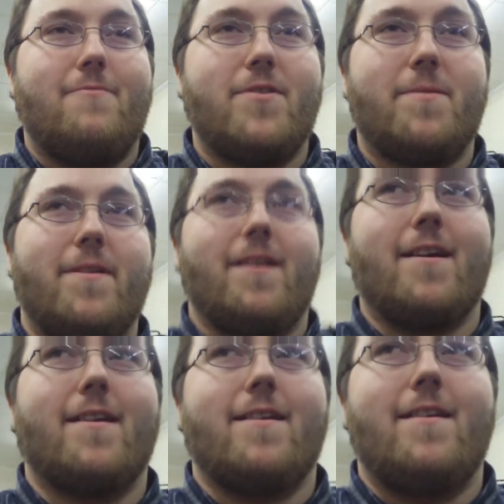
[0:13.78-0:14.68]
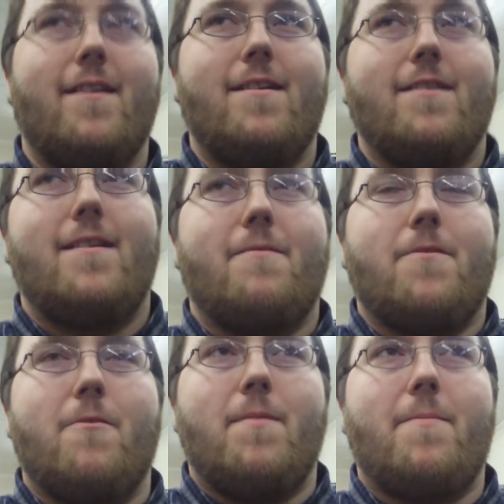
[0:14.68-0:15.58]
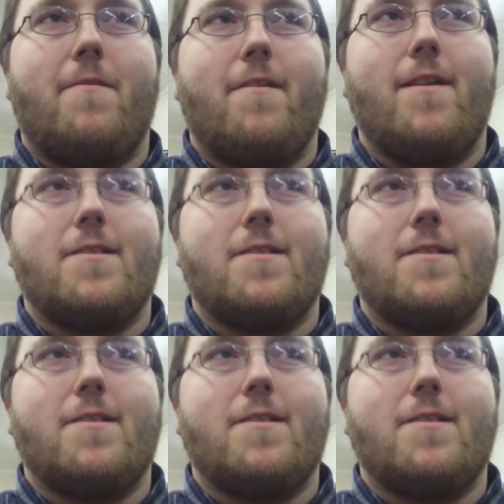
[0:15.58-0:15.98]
Wish me luck, whatever my opponent